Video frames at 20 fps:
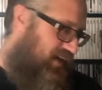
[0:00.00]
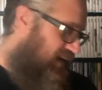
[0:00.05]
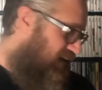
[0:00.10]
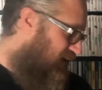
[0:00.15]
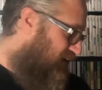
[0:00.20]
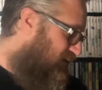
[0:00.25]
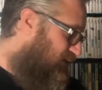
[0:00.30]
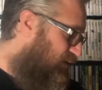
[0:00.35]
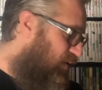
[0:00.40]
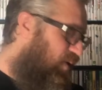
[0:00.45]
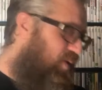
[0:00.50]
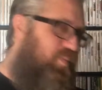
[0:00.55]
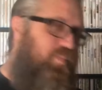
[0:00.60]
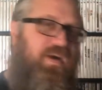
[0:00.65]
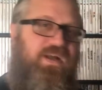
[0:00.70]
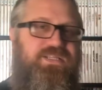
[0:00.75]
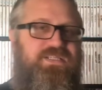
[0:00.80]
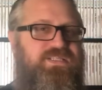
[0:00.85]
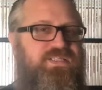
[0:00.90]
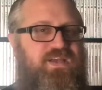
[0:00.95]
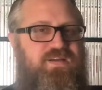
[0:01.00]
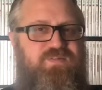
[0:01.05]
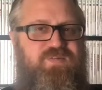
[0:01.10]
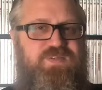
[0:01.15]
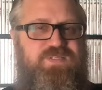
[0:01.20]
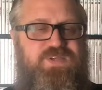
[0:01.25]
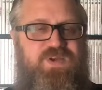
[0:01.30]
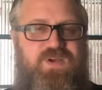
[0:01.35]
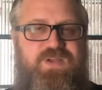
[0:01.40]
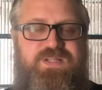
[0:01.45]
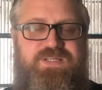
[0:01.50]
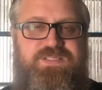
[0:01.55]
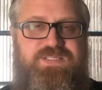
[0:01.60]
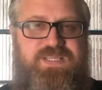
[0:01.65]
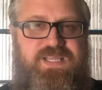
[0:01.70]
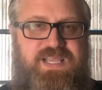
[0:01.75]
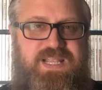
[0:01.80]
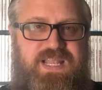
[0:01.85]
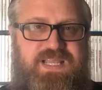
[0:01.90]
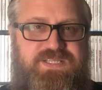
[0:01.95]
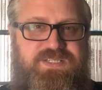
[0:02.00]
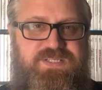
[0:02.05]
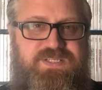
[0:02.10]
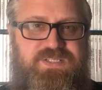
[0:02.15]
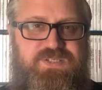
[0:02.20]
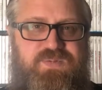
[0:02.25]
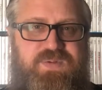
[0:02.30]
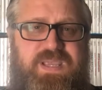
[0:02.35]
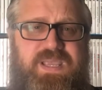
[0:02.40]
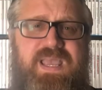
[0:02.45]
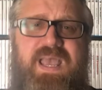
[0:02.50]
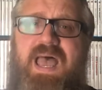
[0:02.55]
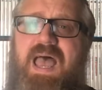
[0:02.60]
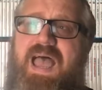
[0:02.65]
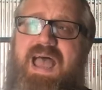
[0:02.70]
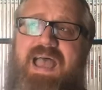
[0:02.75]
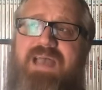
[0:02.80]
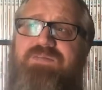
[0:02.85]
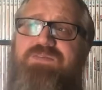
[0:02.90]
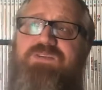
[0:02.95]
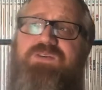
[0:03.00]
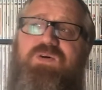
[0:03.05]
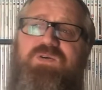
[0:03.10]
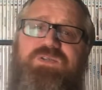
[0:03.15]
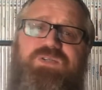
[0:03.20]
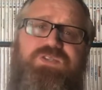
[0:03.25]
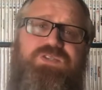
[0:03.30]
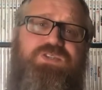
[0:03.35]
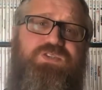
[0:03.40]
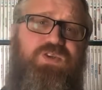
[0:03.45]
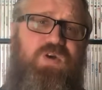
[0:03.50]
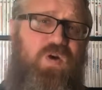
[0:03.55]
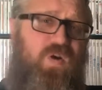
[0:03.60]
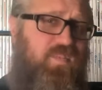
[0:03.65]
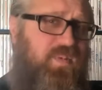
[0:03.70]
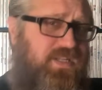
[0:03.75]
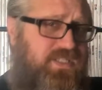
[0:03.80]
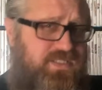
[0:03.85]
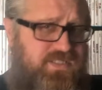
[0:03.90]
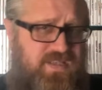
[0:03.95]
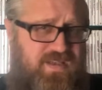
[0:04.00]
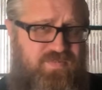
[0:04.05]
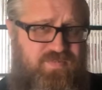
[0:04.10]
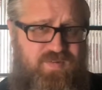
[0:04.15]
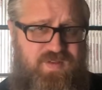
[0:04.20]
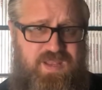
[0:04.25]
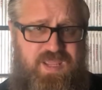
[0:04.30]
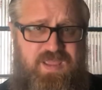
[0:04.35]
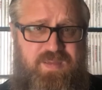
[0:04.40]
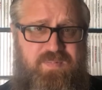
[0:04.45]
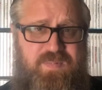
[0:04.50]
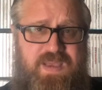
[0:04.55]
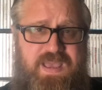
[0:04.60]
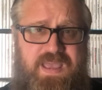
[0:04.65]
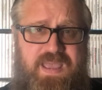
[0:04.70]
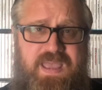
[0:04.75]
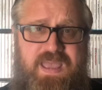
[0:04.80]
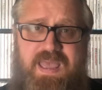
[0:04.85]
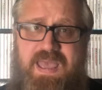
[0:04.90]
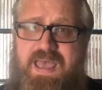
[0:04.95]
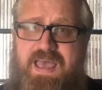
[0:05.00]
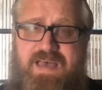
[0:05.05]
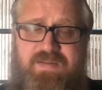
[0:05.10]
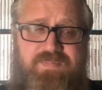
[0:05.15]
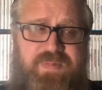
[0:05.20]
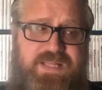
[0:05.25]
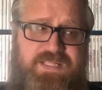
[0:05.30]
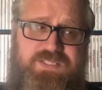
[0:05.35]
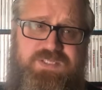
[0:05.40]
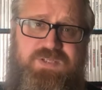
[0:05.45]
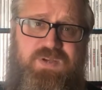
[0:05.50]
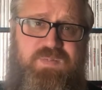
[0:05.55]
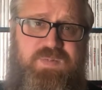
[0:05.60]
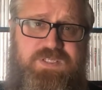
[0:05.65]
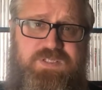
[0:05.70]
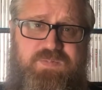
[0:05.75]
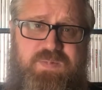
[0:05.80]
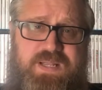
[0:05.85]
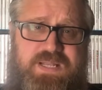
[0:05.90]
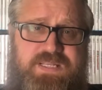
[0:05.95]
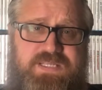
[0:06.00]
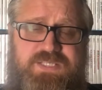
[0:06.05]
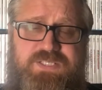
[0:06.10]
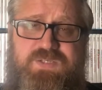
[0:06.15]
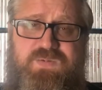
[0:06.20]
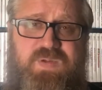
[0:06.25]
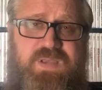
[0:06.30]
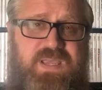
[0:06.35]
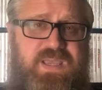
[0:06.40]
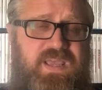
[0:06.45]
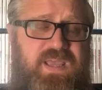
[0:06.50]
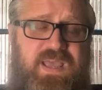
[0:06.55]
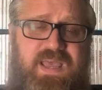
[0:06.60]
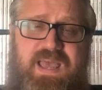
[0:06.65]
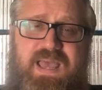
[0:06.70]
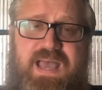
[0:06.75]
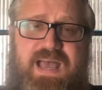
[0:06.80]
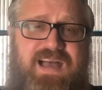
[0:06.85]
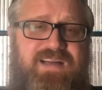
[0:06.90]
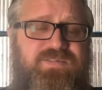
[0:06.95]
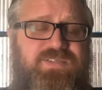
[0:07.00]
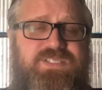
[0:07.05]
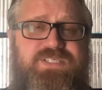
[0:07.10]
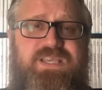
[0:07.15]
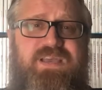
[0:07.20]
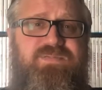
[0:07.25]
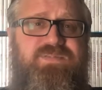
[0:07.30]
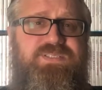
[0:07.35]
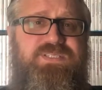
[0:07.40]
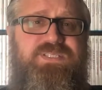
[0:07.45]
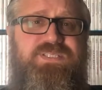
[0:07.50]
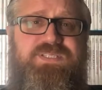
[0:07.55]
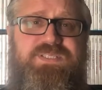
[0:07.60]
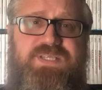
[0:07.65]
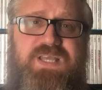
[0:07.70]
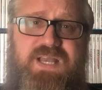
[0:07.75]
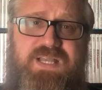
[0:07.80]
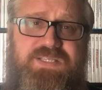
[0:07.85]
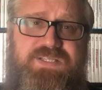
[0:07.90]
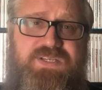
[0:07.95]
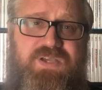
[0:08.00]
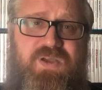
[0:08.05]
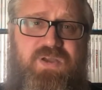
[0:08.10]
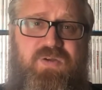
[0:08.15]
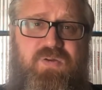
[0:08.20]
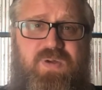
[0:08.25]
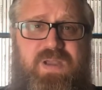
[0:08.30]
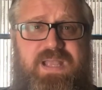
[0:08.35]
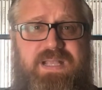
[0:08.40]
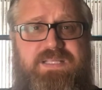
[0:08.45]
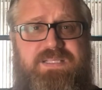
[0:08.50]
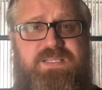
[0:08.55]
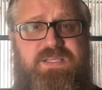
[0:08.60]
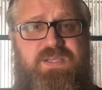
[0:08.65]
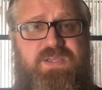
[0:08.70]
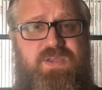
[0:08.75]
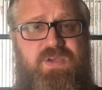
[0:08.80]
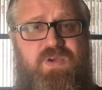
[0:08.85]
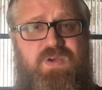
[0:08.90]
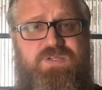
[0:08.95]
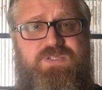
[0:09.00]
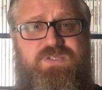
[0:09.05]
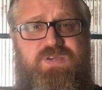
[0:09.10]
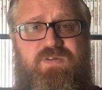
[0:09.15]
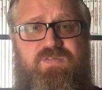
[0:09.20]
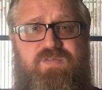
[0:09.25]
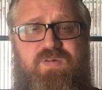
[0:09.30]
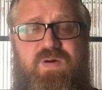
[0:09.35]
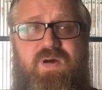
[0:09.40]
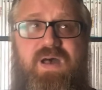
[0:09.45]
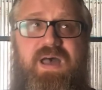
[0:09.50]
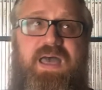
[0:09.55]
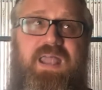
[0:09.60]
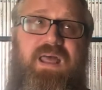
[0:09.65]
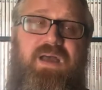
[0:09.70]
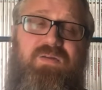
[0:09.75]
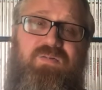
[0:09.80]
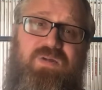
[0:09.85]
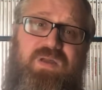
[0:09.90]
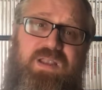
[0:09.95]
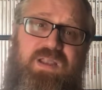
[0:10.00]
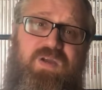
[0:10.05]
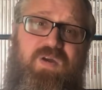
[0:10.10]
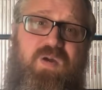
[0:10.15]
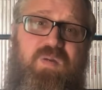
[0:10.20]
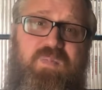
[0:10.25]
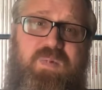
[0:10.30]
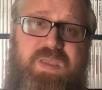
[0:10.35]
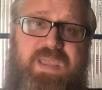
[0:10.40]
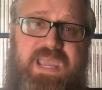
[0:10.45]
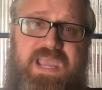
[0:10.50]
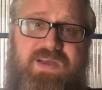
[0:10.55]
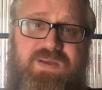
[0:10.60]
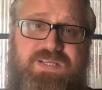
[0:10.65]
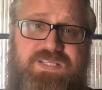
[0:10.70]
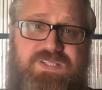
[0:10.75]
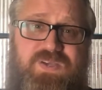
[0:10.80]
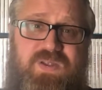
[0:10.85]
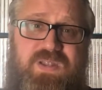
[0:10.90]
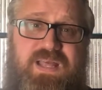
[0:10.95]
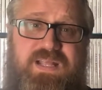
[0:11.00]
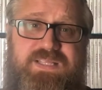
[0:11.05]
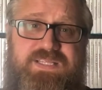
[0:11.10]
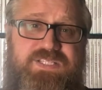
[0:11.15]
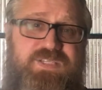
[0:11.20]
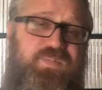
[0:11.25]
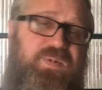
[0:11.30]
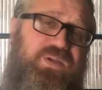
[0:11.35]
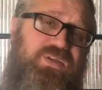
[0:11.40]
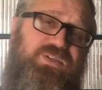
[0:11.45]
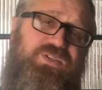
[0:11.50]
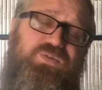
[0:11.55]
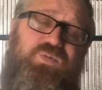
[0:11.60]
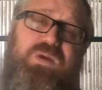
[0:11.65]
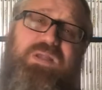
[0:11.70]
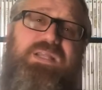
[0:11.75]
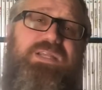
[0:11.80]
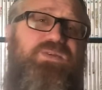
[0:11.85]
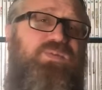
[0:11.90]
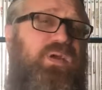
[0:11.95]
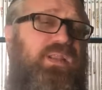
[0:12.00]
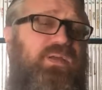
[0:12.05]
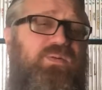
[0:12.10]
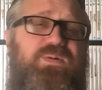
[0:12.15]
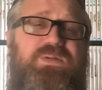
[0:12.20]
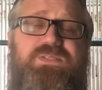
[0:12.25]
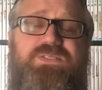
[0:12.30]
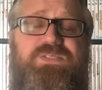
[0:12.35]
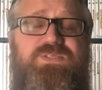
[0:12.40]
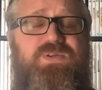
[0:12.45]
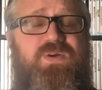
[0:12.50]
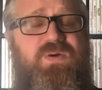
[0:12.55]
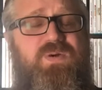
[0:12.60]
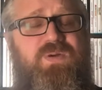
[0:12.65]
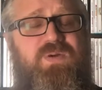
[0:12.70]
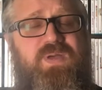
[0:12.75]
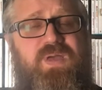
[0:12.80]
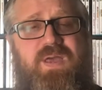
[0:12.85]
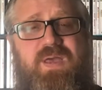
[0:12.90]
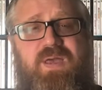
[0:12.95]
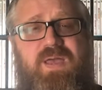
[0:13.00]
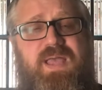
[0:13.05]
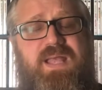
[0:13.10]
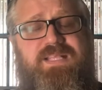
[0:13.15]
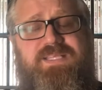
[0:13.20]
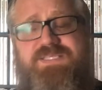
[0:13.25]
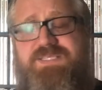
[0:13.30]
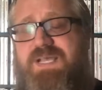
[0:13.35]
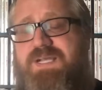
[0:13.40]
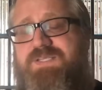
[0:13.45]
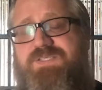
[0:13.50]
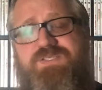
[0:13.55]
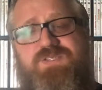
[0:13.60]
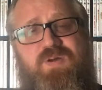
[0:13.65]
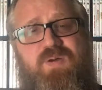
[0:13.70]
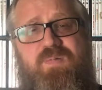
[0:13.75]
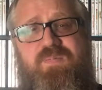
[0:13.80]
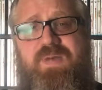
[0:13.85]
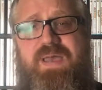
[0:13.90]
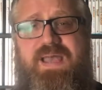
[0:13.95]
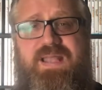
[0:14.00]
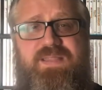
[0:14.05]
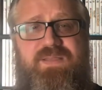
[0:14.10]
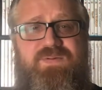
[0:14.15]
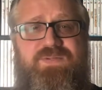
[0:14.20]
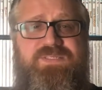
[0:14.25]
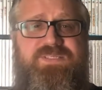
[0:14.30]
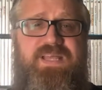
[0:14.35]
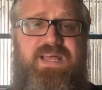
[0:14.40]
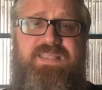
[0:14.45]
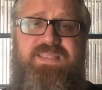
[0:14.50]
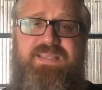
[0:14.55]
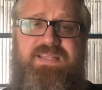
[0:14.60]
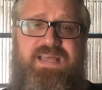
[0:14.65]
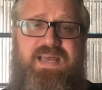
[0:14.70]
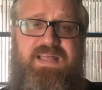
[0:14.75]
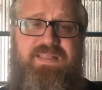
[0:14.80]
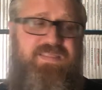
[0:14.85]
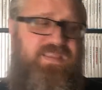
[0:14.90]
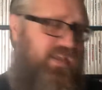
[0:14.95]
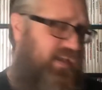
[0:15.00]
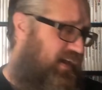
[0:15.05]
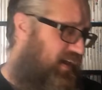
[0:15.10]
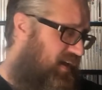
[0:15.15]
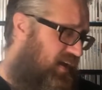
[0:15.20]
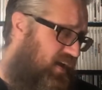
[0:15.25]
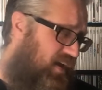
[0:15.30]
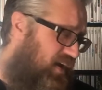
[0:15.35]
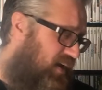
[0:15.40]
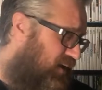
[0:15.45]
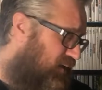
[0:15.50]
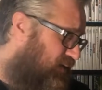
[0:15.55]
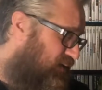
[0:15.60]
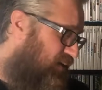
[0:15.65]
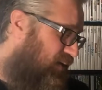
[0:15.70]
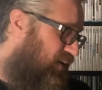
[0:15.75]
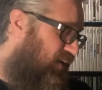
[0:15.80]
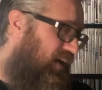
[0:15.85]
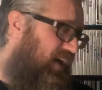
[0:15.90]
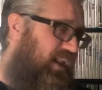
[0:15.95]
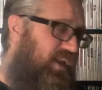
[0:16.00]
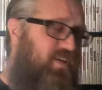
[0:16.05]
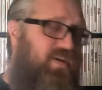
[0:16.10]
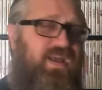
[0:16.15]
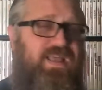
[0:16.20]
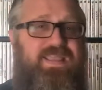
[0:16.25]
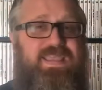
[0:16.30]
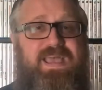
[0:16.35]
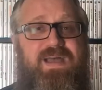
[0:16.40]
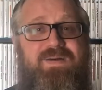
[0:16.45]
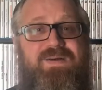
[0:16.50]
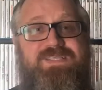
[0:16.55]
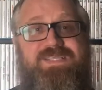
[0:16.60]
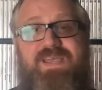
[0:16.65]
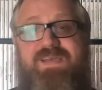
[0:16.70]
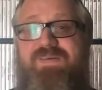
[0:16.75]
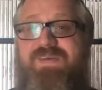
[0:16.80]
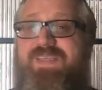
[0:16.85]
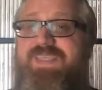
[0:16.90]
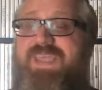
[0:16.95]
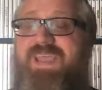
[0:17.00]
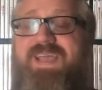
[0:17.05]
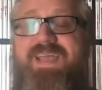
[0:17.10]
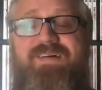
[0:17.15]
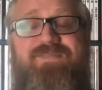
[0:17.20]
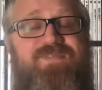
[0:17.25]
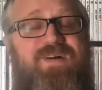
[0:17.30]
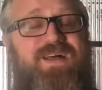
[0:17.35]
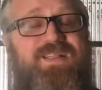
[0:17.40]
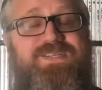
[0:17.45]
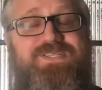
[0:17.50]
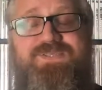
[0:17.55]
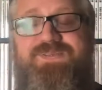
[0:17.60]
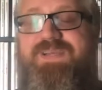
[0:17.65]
So much stuff is going into the collection this week. I've sold so much stuff on eBay. I've made so much money this week. I'm just having such a great year so far, and I really hope it carries on like this, because 2020 it sucked so bad. There was nothing out there. So anyway, that was everything I found this week.